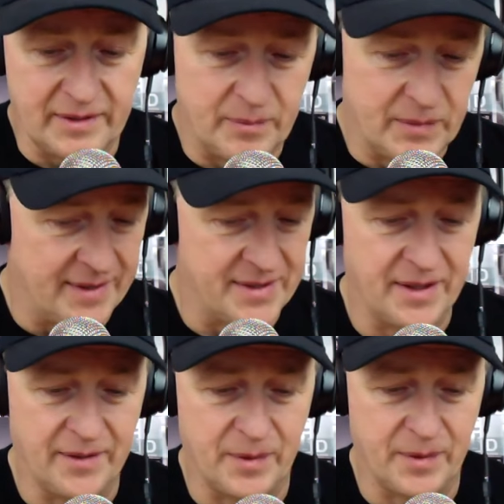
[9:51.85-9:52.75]
ton of
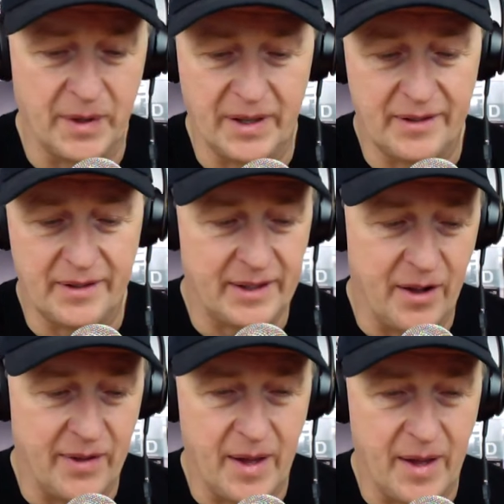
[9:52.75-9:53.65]
stuff from Larry and
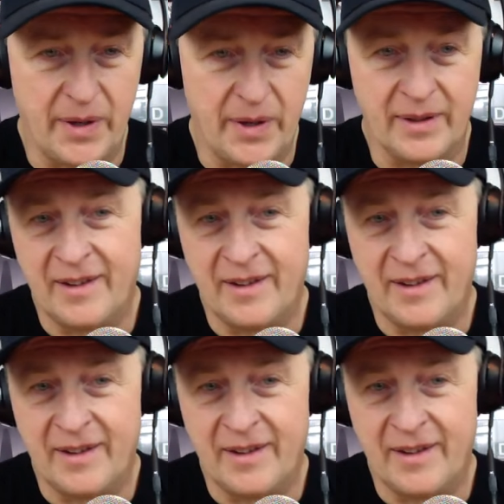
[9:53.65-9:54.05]
all that, but